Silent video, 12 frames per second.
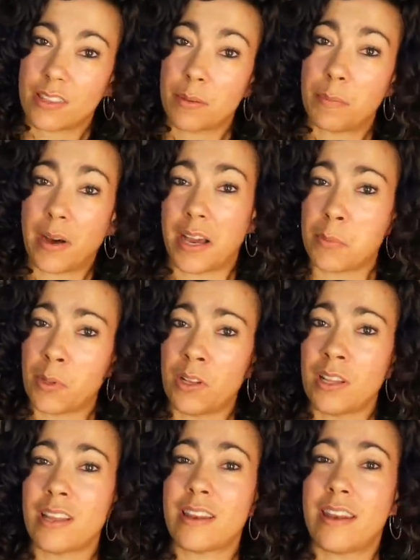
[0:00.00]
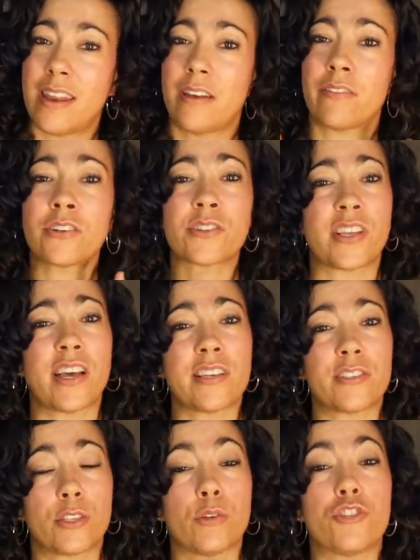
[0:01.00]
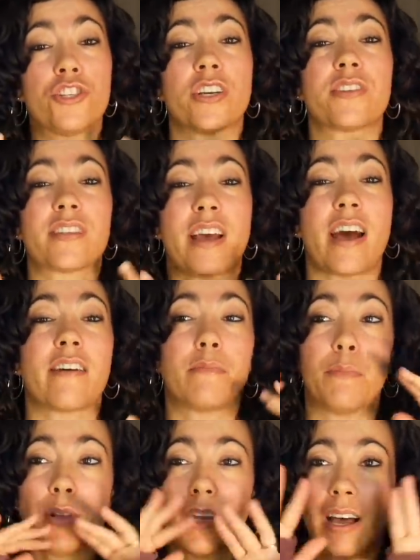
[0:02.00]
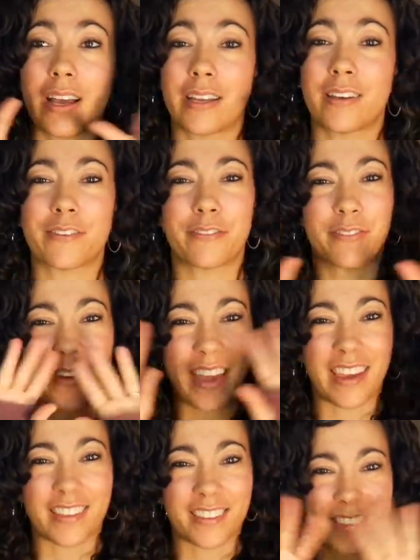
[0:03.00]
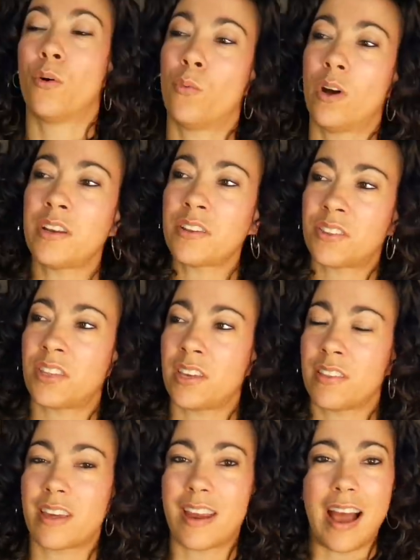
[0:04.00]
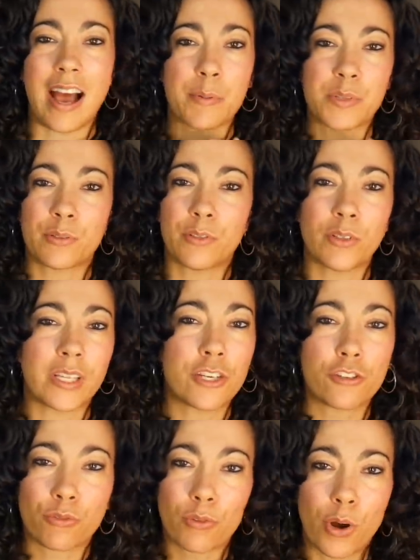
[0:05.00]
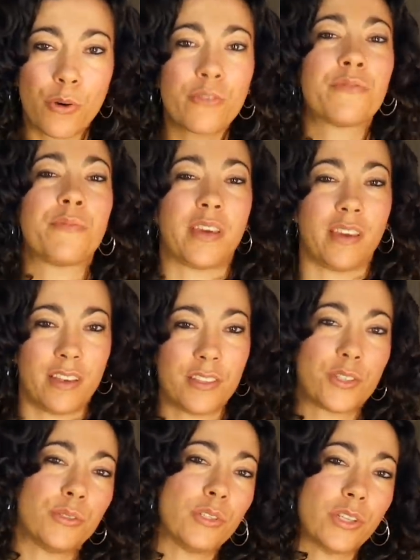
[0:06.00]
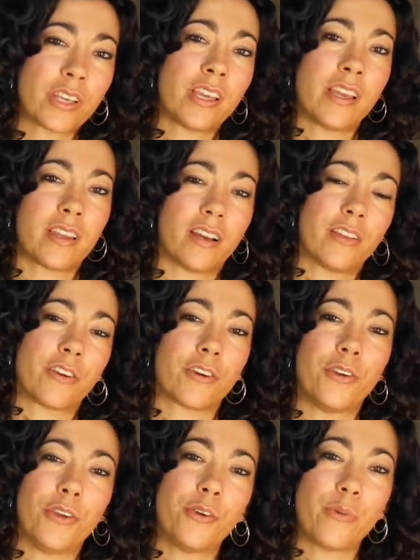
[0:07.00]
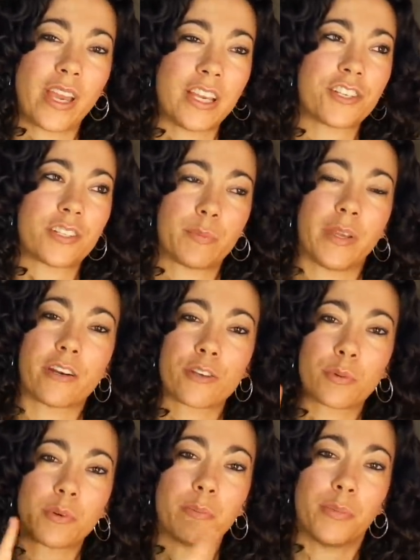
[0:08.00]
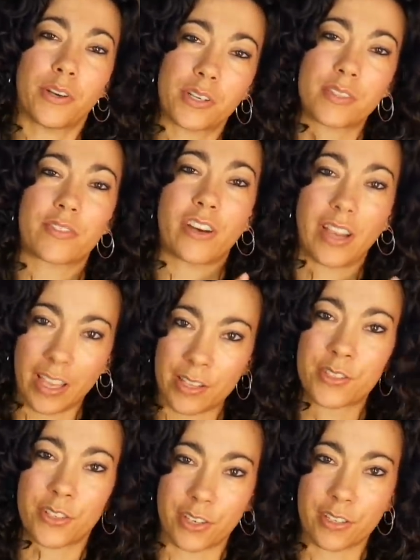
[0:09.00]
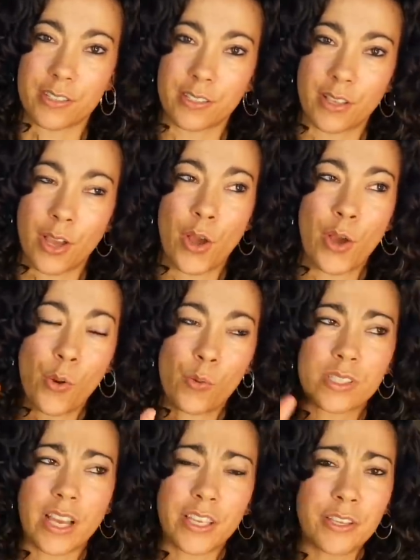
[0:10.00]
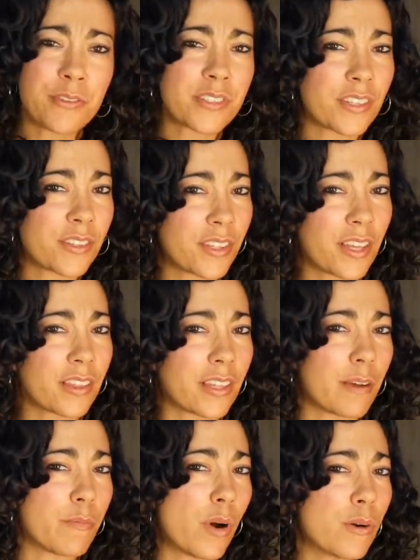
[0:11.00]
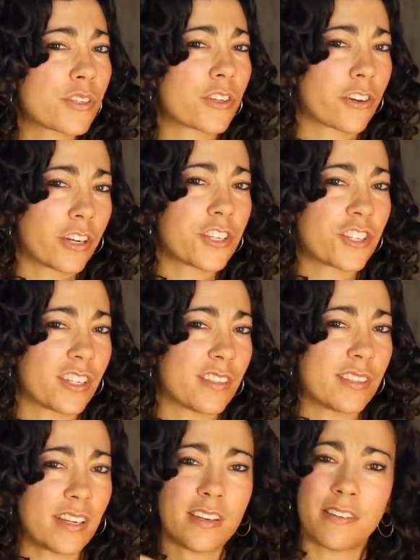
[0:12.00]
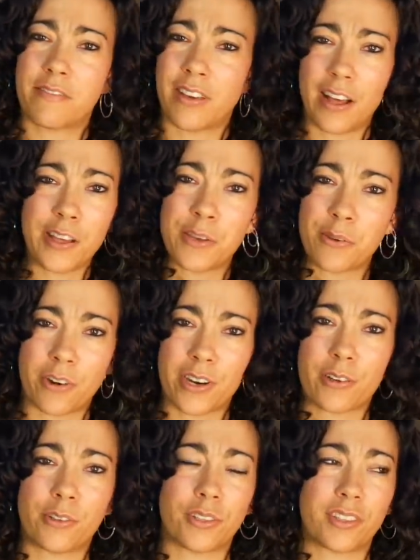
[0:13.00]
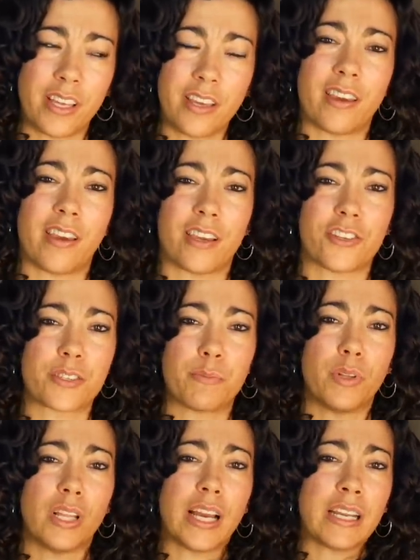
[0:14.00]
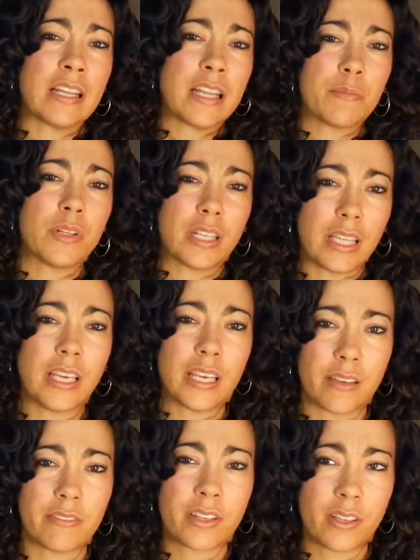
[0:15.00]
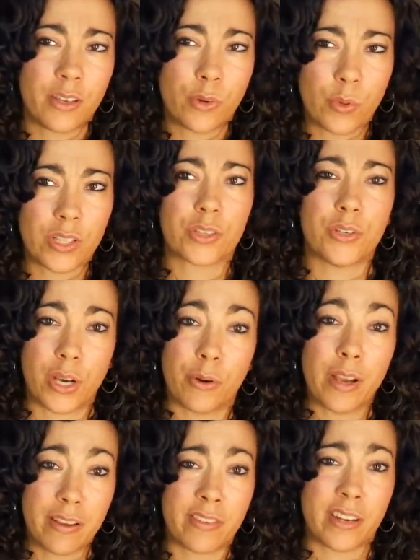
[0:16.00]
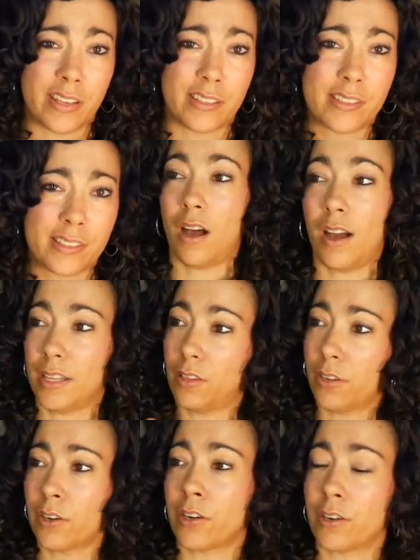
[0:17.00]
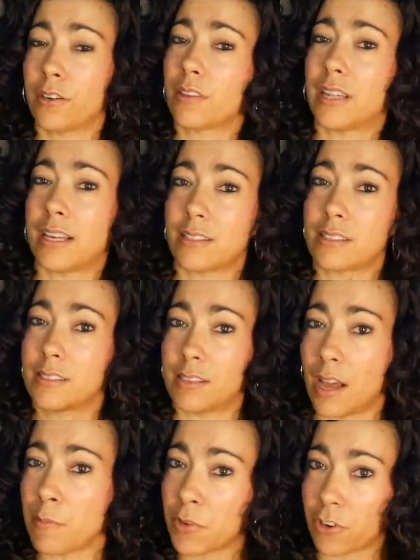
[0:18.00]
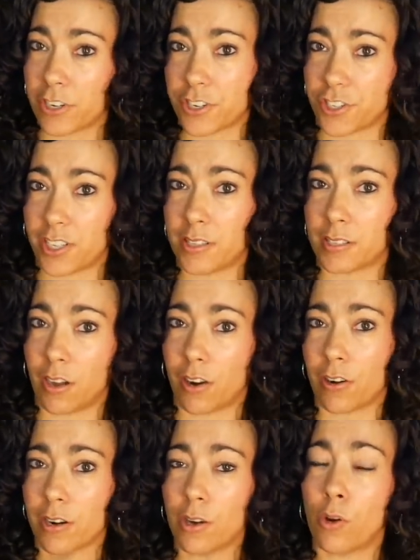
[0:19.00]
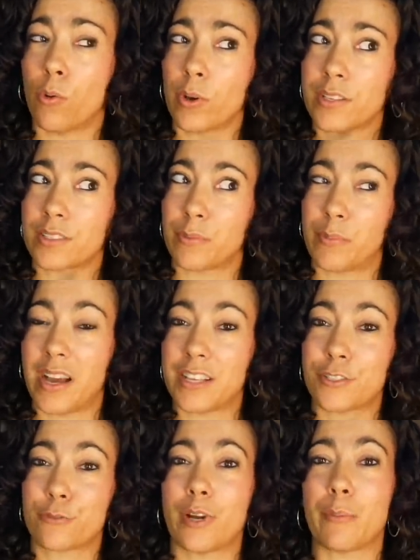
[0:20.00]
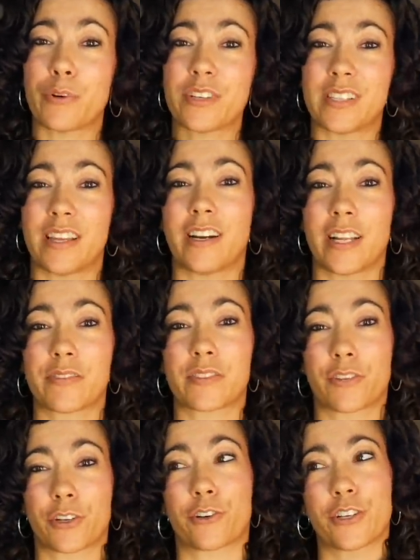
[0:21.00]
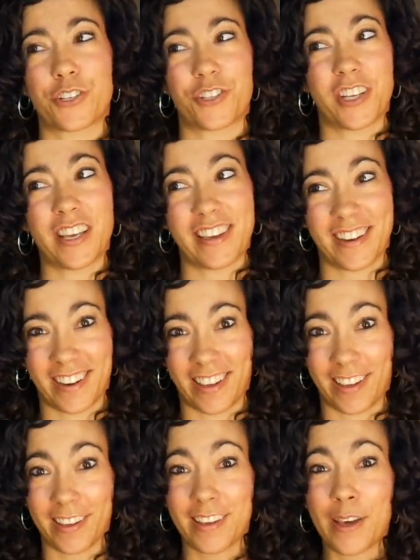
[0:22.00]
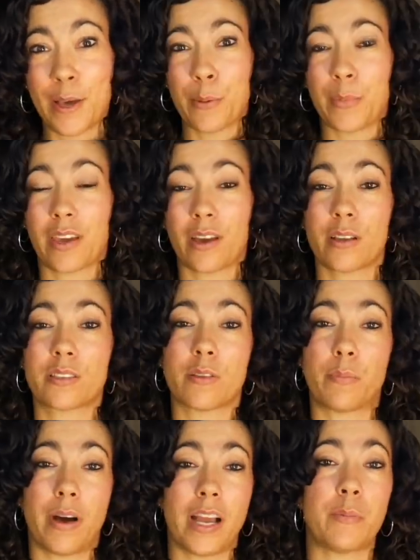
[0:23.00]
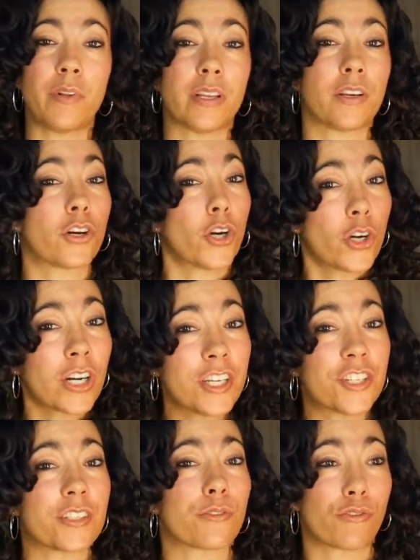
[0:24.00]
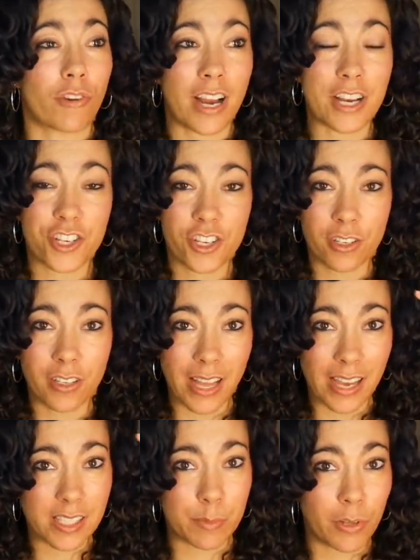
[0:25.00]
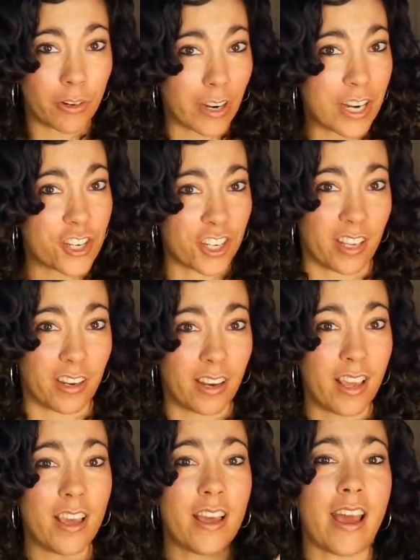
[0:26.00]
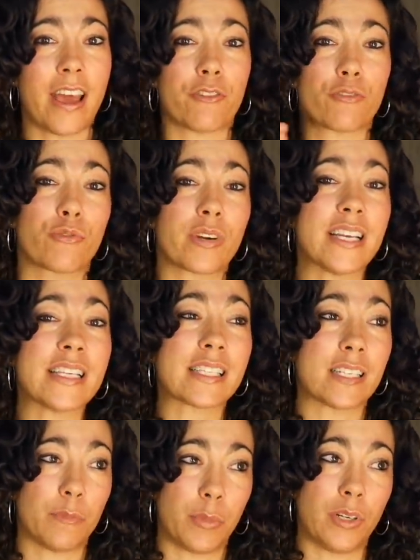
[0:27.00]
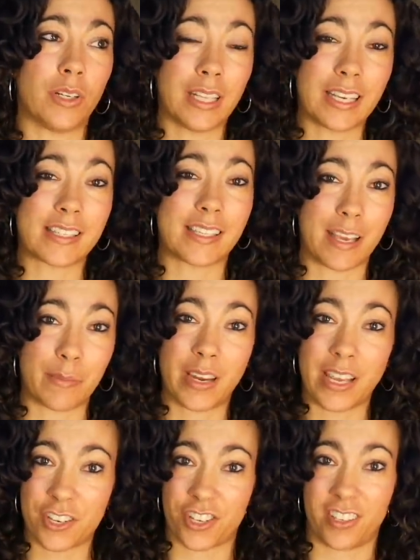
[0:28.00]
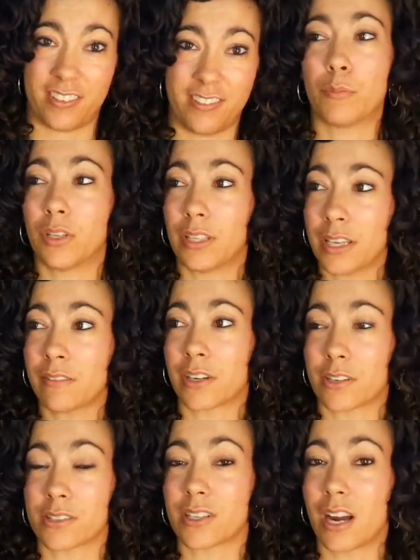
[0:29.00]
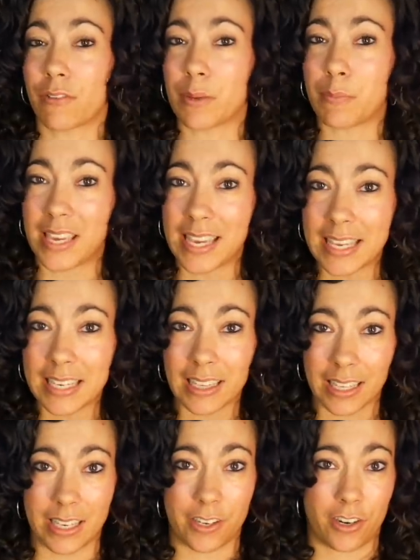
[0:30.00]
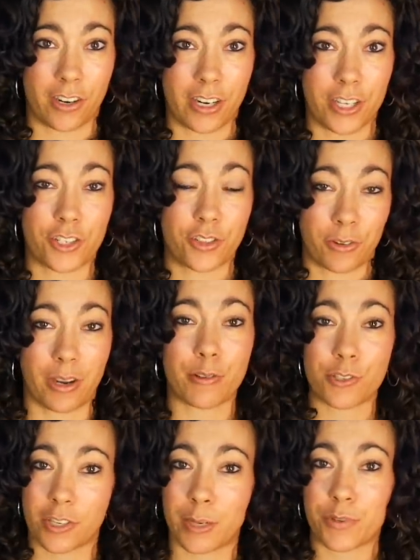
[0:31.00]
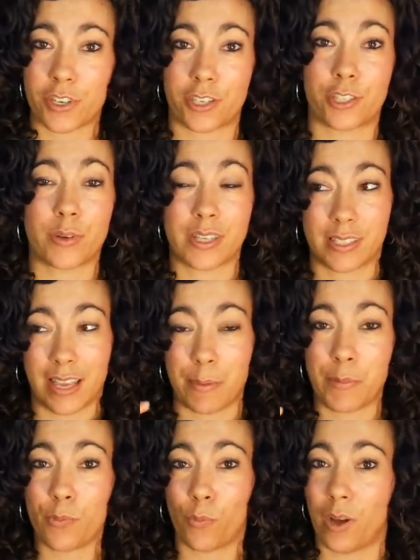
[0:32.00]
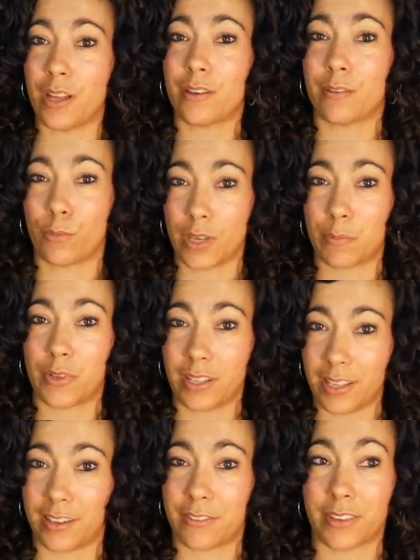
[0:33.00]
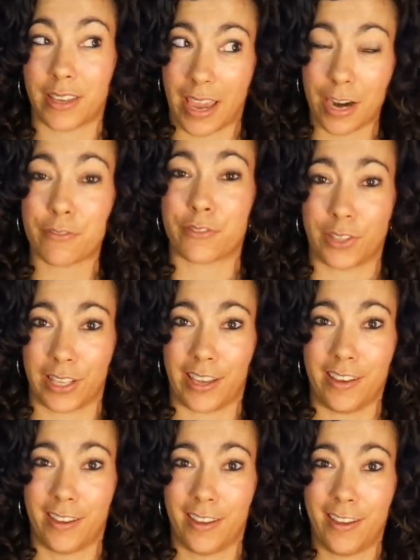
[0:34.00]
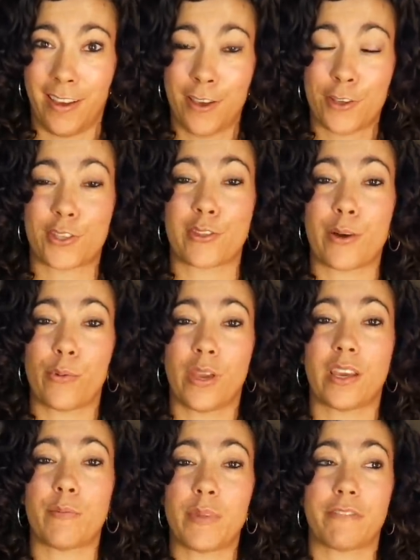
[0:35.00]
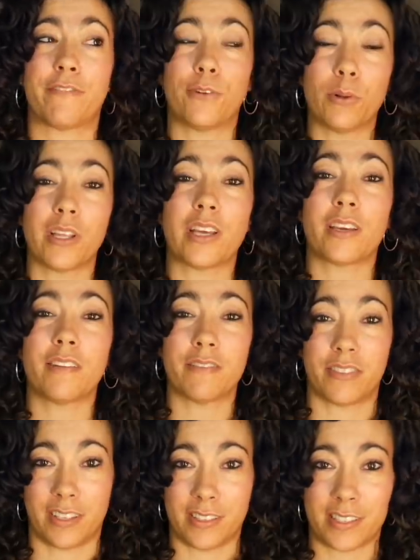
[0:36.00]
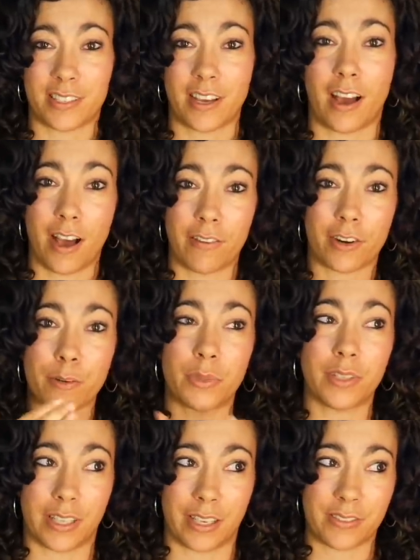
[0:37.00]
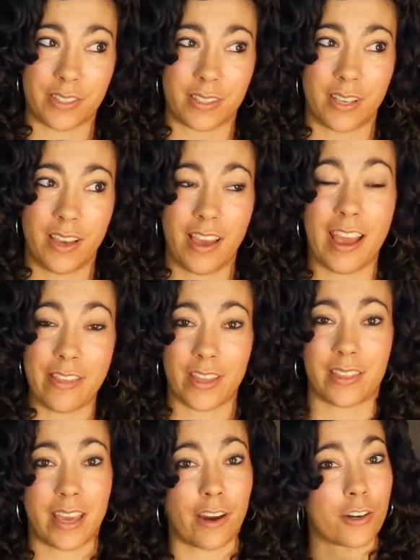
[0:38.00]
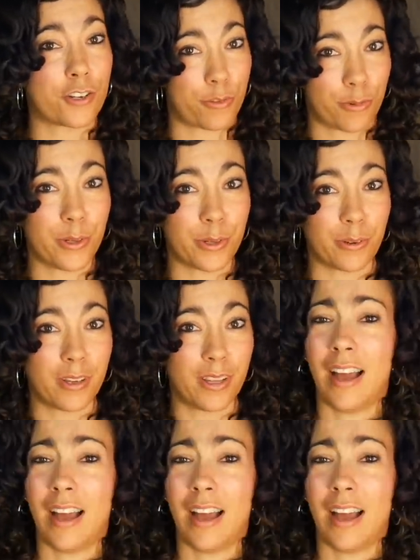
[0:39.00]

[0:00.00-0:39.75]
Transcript: the Bible never says to just have blind faith. One thing that absolutely drove me into looking at other New Age spiritual books for answers was I used to think that most Christians didn't value critical thinking and just blindly believed with no evidence. I learned that some Christians aren't always the best representatives for Christianity because the Bible encourages rational exploration and reasonable examination. Believers are repeatedly encouraged throughout Scripture to examine what we believe carefully so that we can be fully convinced of our beliefs and that they are true.